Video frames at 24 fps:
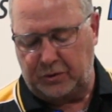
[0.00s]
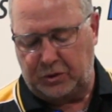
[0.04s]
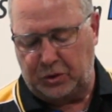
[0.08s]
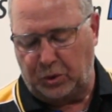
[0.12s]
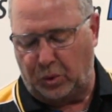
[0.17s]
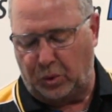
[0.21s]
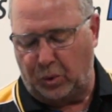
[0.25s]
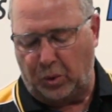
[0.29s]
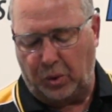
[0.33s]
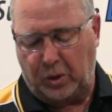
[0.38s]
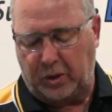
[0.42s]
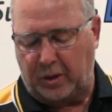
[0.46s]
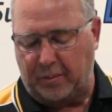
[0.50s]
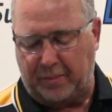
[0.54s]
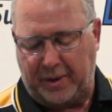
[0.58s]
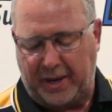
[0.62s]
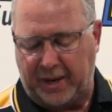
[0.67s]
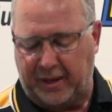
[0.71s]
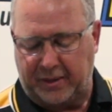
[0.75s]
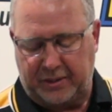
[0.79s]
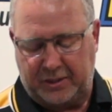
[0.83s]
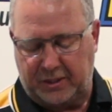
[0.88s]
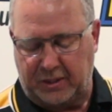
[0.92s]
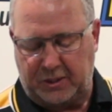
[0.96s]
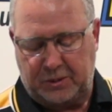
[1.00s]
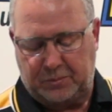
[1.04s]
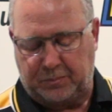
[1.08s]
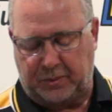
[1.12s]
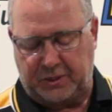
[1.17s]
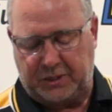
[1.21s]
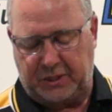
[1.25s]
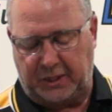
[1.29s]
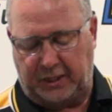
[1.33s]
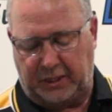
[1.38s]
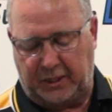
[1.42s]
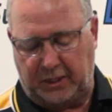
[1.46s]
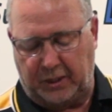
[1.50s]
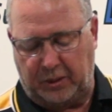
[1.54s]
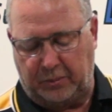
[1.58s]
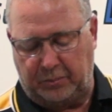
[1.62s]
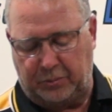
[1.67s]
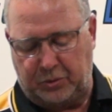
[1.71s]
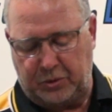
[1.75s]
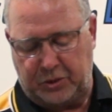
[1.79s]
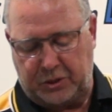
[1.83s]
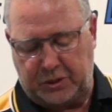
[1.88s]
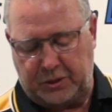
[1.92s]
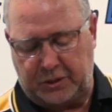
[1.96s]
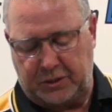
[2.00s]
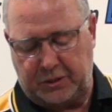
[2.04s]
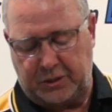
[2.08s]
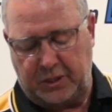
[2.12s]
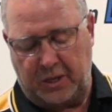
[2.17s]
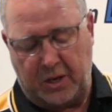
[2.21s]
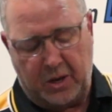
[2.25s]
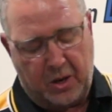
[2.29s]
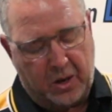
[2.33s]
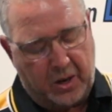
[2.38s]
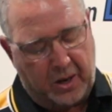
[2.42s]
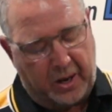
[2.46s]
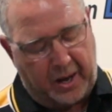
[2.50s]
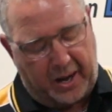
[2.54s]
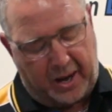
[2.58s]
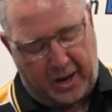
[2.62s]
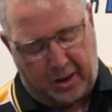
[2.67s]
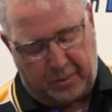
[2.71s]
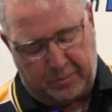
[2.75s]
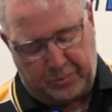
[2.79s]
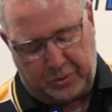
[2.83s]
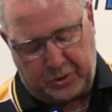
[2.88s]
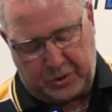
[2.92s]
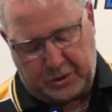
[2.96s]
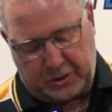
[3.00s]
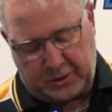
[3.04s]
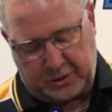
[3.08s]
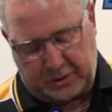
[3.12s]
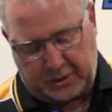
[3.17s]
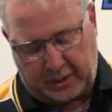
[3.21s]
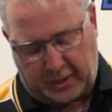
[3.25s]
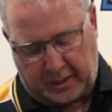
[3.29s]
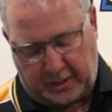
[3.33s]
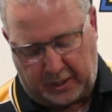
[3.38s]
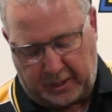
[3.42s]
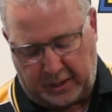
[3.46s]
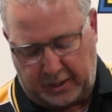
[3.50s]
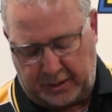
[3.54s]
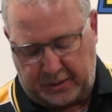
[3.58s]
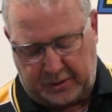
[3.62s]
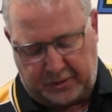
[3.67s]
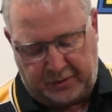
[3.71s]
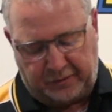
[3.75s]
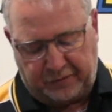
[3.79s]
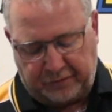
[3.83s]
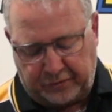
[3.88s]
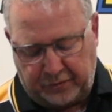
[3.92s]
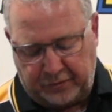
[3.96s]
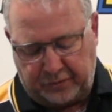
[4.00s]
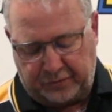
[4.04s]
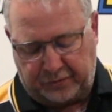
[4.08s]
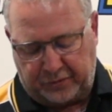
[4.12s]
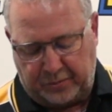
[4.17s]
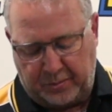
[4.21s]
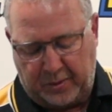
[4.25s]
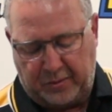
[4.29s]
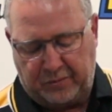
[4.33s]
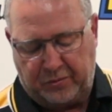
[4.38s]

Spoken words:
talk about these particular bushes. Our bushes are different from